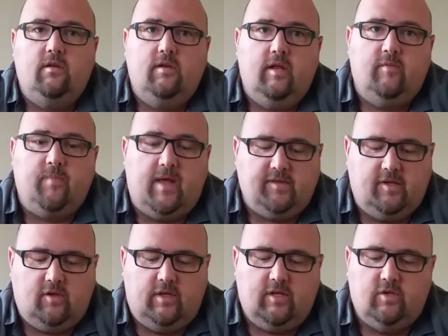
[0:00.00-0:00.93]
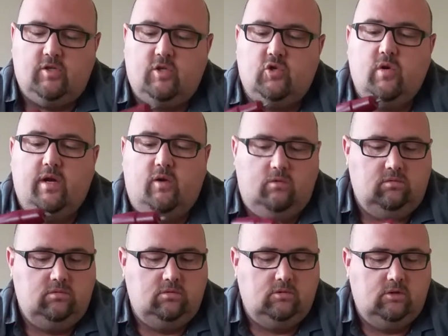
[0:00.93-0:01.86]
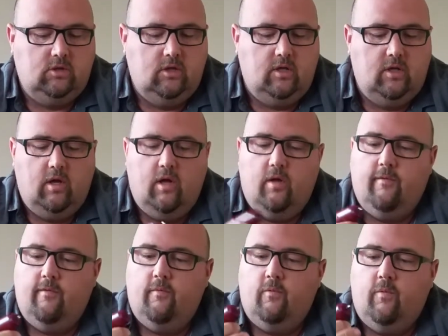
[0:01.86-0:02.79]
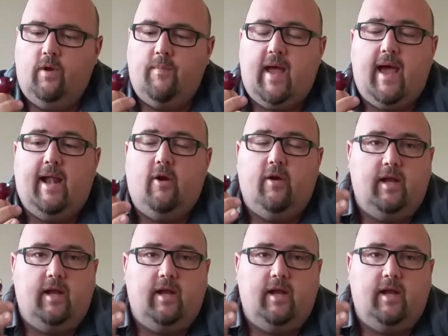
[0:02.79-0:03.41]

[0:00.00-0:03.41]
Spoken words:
It's basically just a drill with a battery.